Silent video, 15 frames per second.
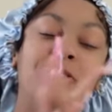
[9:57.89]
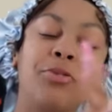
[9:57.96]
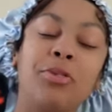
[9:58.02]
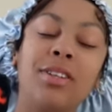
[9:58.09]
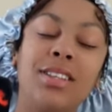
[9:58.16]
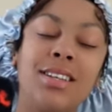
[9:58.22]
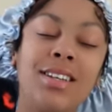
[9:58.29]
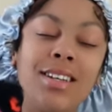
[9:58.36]

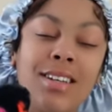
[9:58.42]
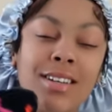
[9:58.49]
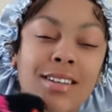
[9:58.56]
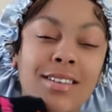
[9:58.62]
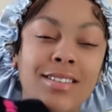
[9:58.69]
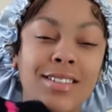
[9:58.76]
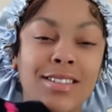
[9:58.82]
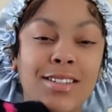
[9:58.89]
really
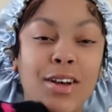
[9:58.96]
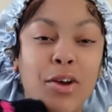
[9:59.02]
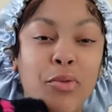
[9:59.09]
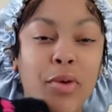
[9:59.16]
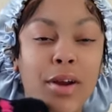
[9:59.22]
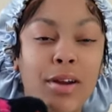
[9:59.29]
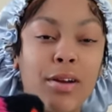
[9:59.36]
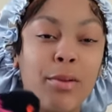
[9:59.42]
eating just
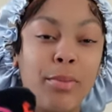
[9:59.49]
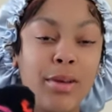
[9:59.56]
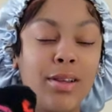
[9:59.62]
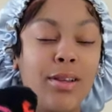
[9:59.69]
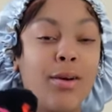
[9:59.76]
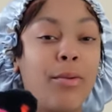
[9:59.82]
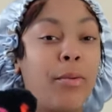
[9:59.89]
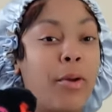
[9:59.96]
a regular
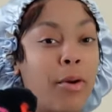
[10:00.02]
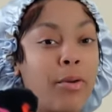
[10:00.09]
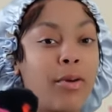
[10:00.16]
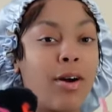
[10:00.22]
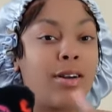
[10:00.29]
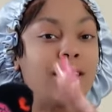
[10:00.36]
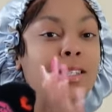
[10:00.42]
pillow? No, y'all.